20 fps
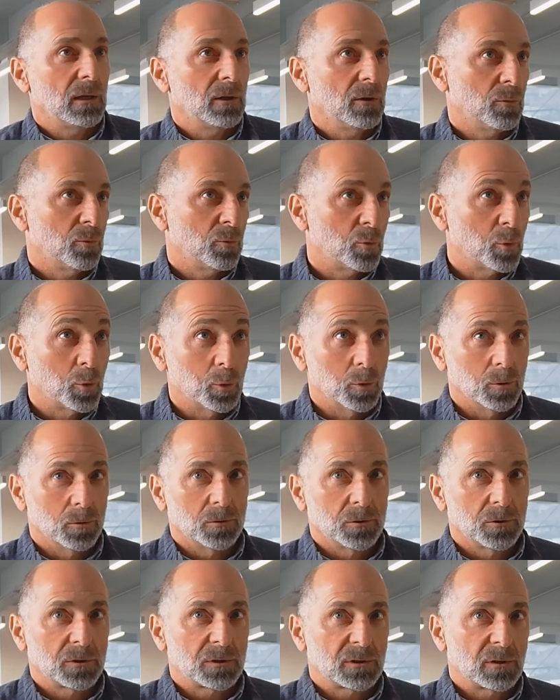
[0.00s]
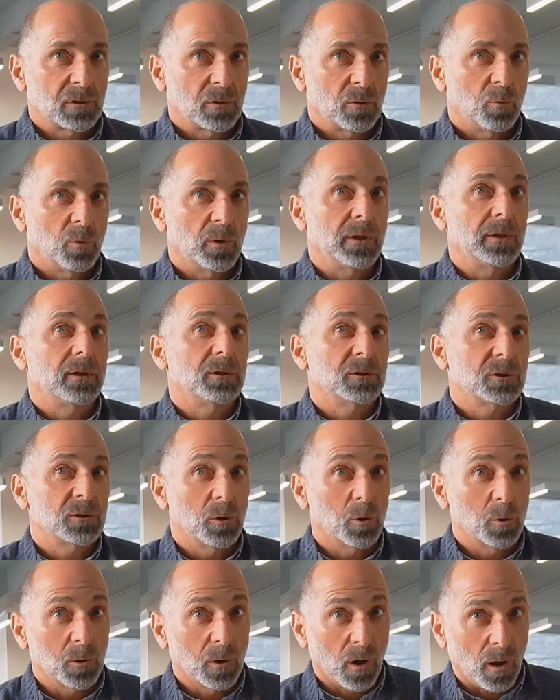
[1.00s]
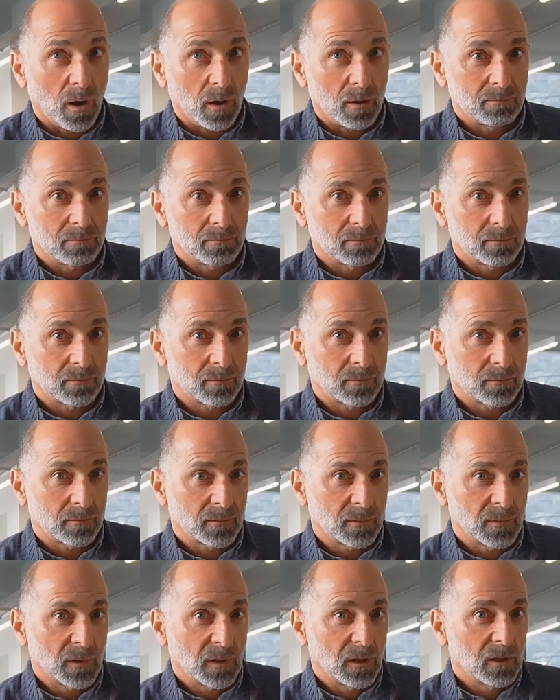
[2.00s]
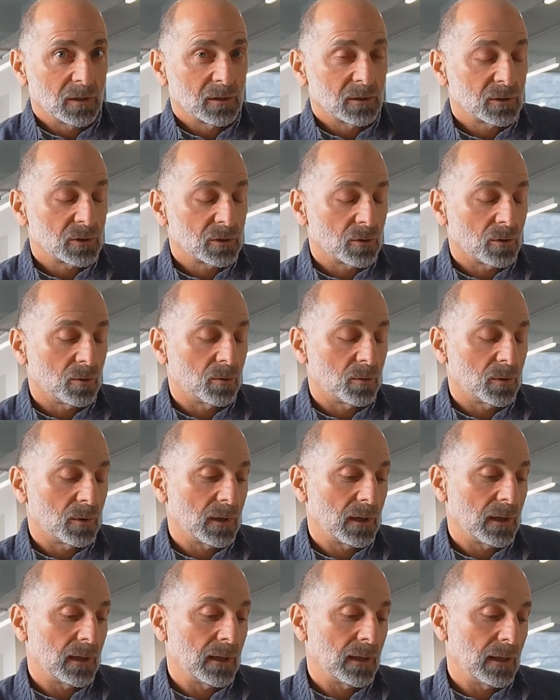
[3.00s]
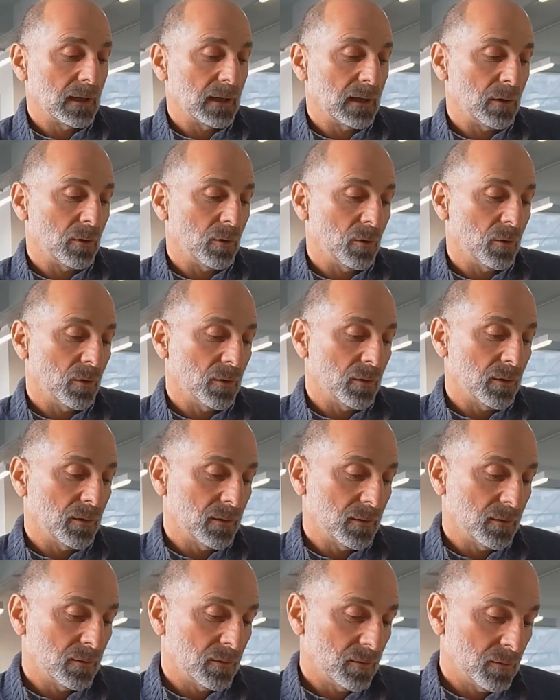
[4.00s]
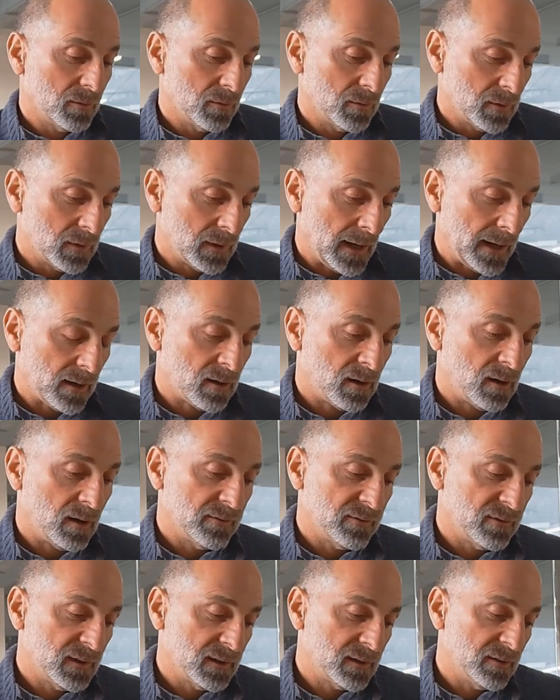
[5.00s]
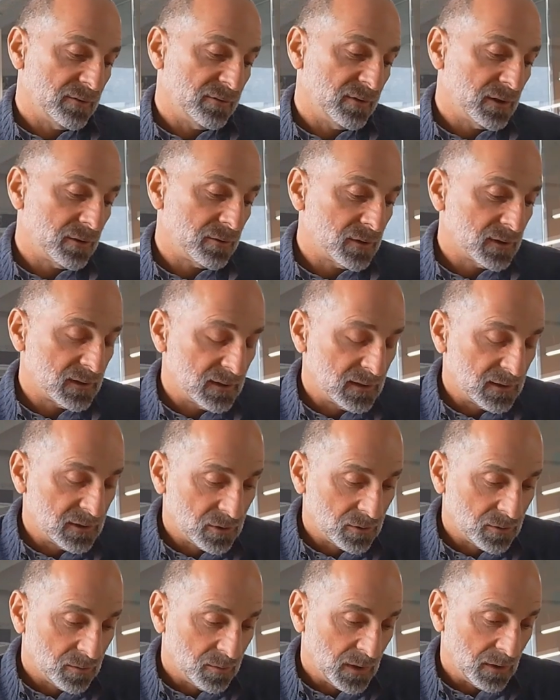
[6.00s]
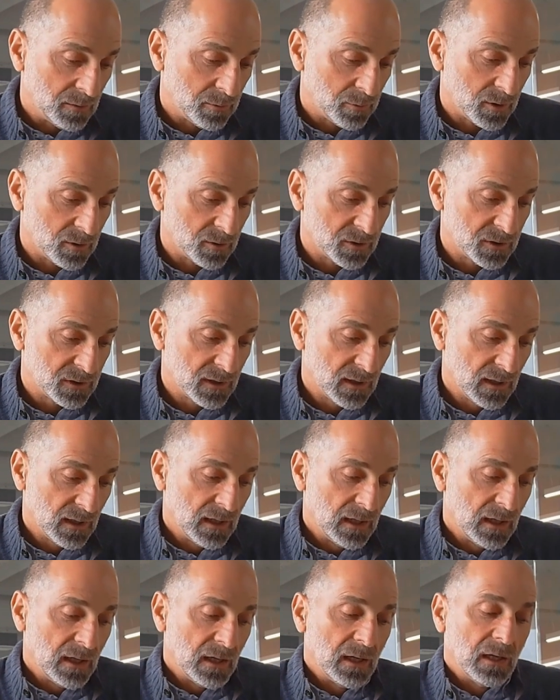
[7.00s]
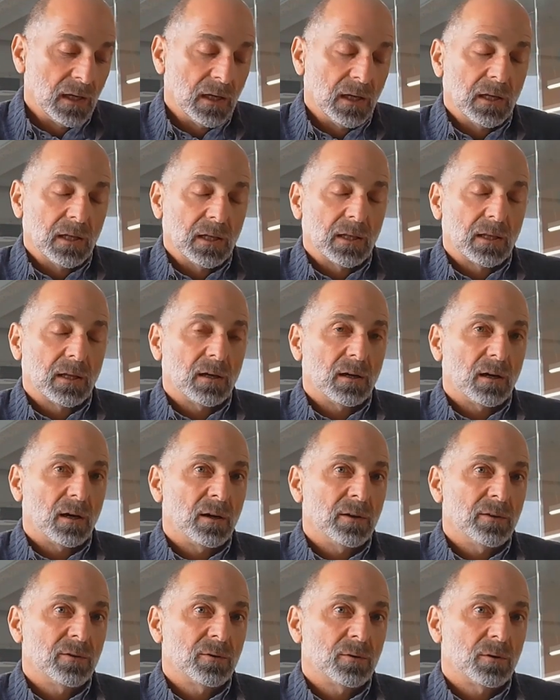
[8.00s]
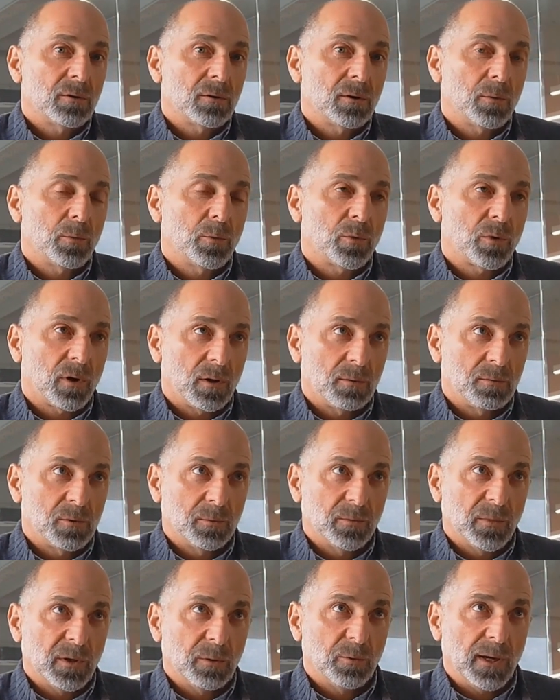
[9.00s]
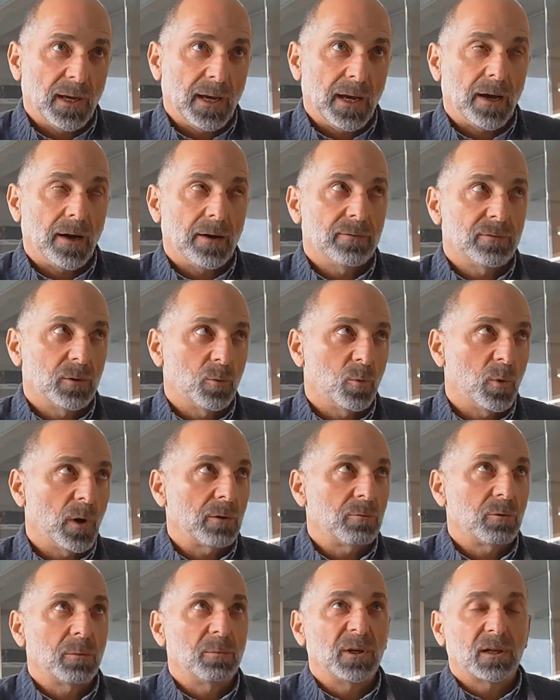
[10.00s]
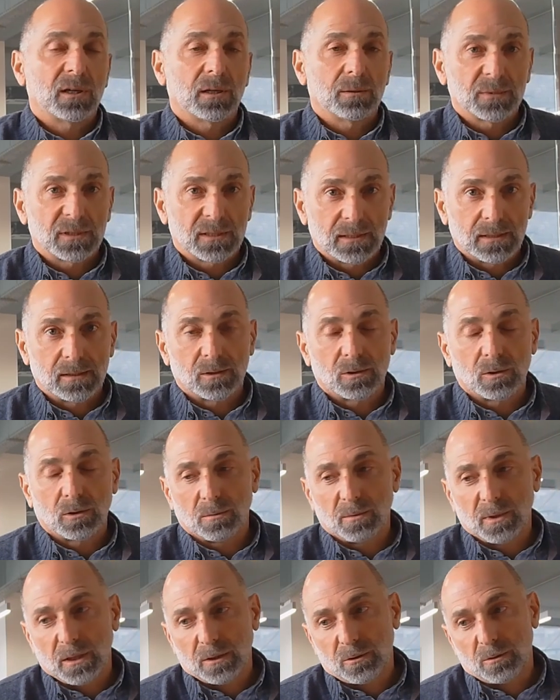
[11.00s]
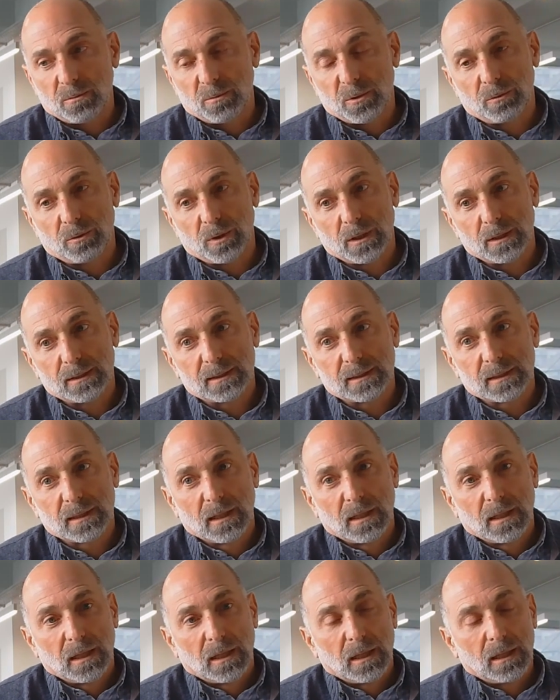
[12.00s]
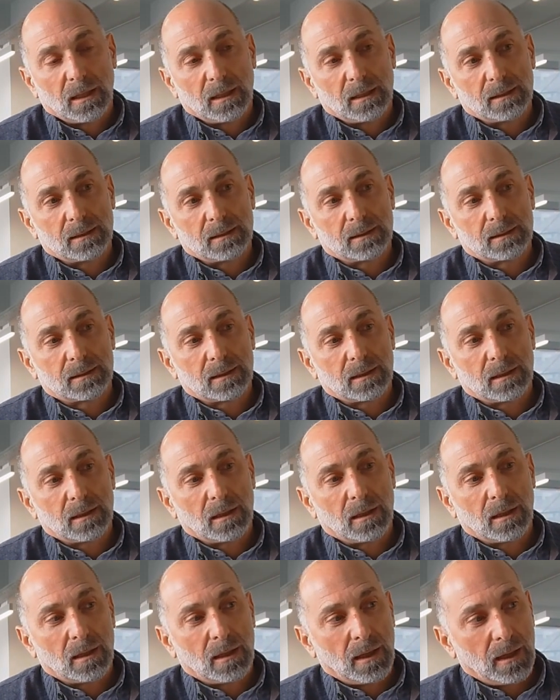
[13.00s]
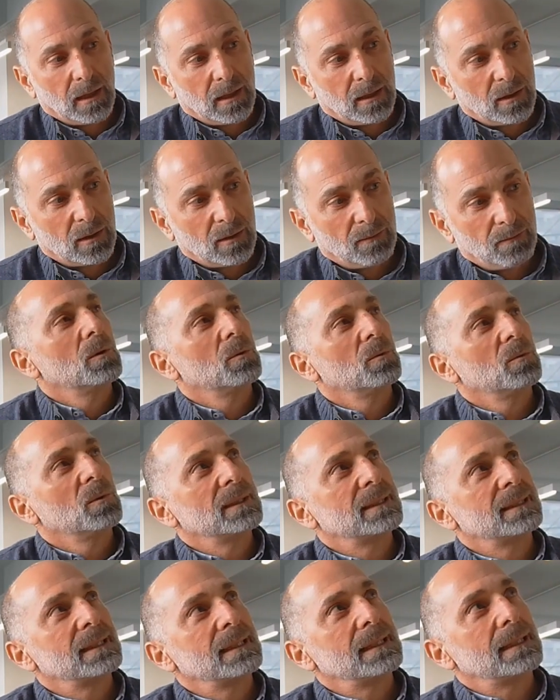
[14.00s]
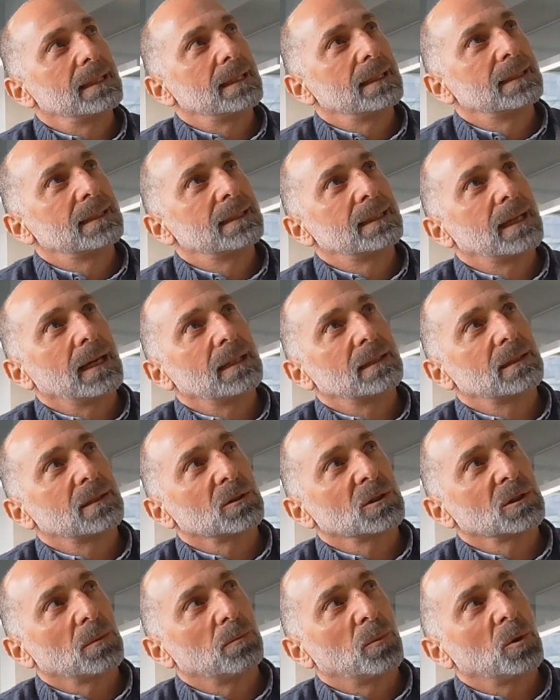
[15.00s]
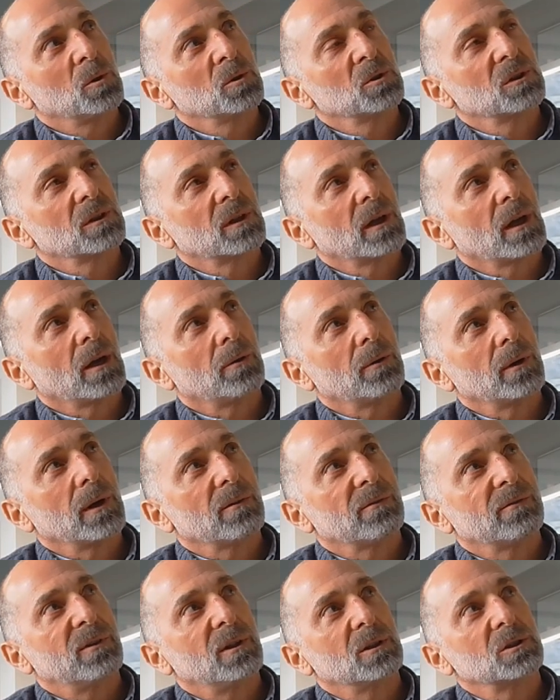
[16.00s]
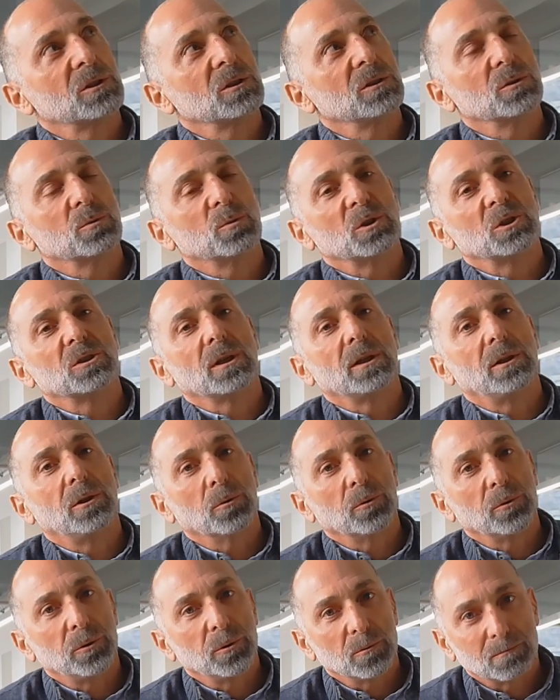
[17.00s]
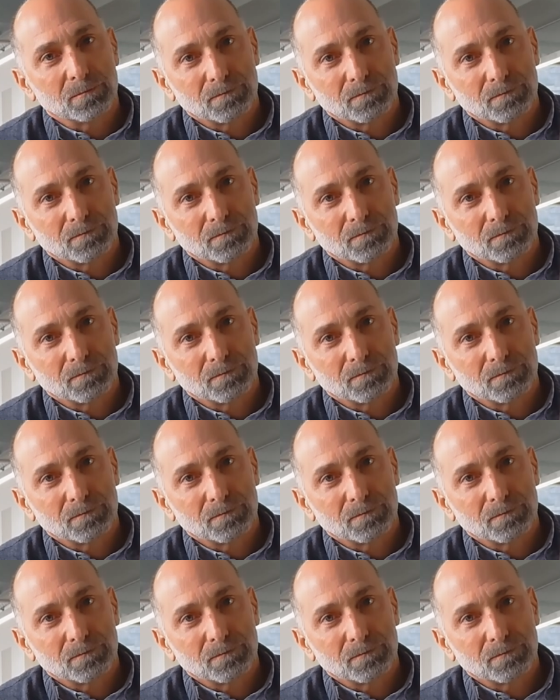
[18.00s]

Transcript: rules when there's no law. So that conflict of interest needs to be approached. The other problem that we have and why we become cynical about human rights is that we see that states are supposed to carry out functions which they don't do.